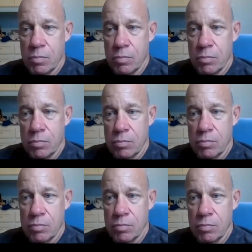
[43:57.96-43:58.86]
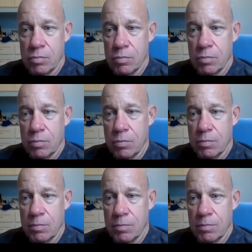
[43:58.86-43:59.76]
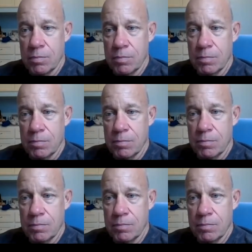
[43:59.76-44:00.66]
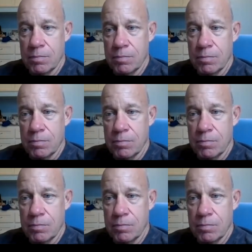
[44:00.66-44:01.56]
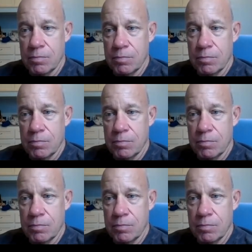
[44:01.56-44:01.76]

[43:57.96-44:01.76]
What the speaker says: [no speech]